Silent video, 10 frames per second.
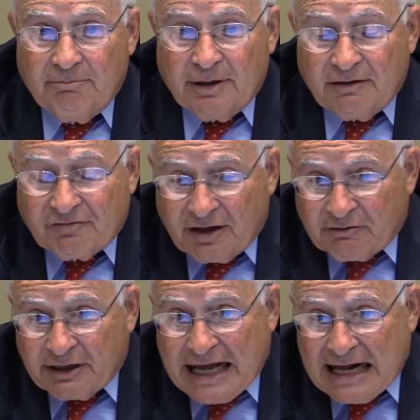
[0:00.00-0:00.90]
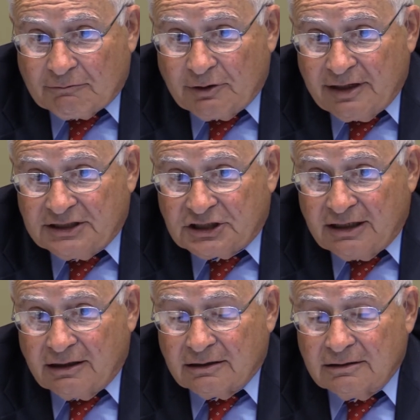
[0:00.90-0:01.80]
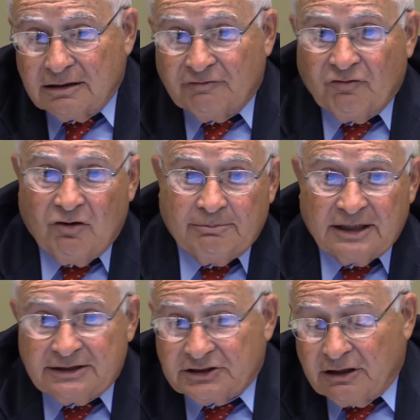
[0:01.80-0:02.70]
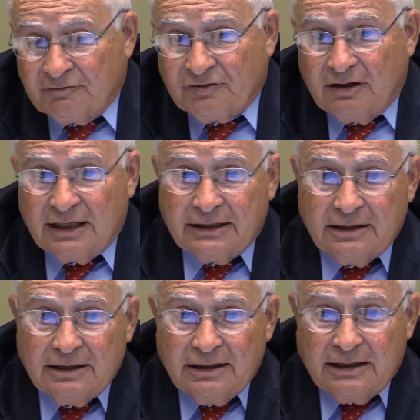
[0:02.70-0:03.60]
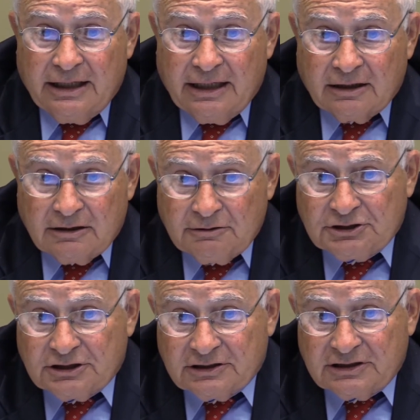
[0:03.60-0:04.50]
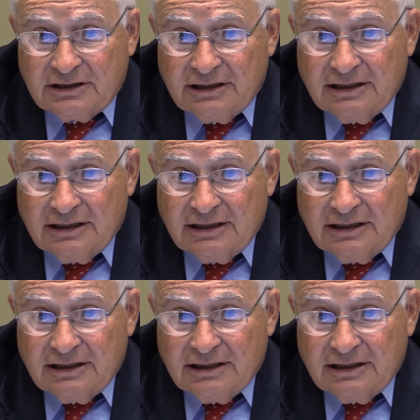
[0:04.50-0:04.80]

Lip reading: But if they react with each other to form lead sulfide inclusions,